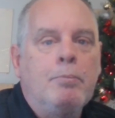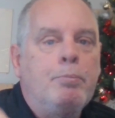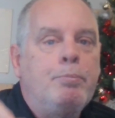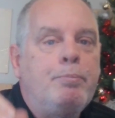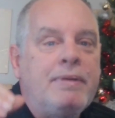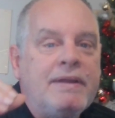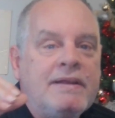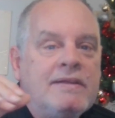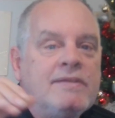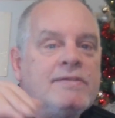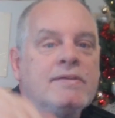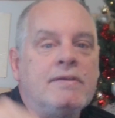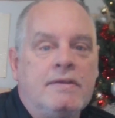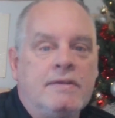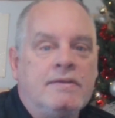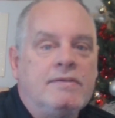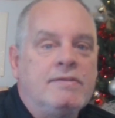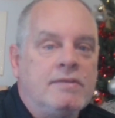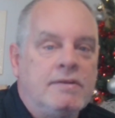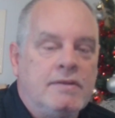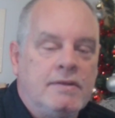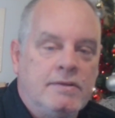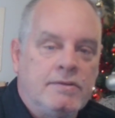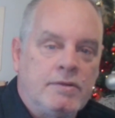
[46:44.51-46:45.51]

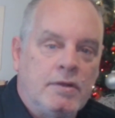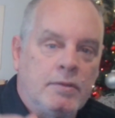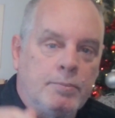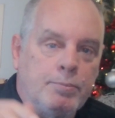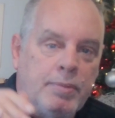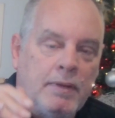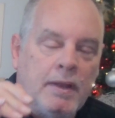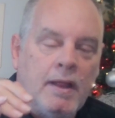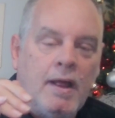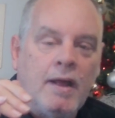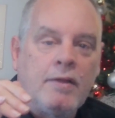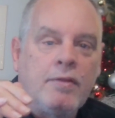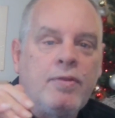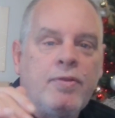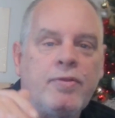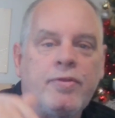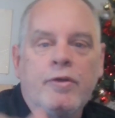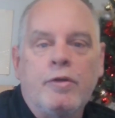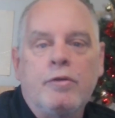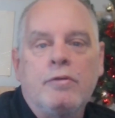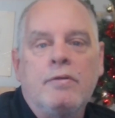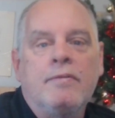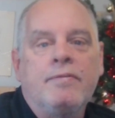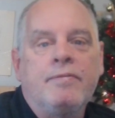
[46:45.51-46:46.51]
businesses or block
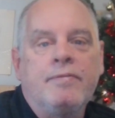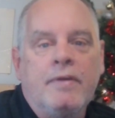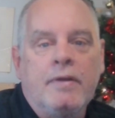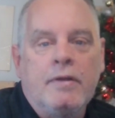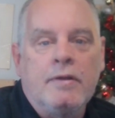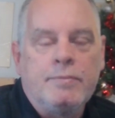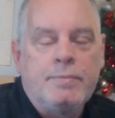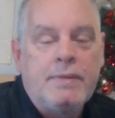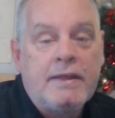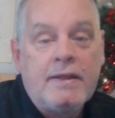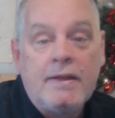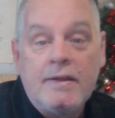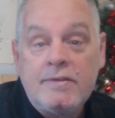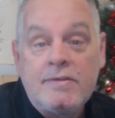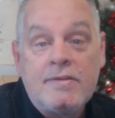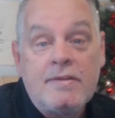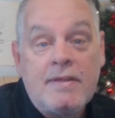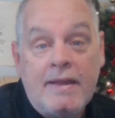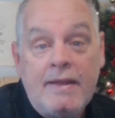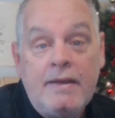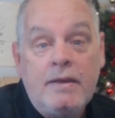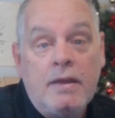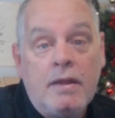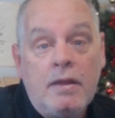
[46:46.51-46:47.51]
thoroughfares? Because
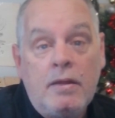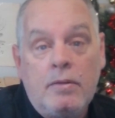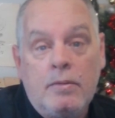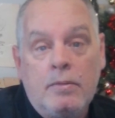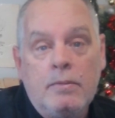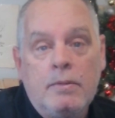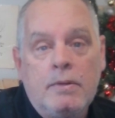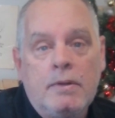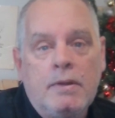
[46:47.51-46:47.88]
they know.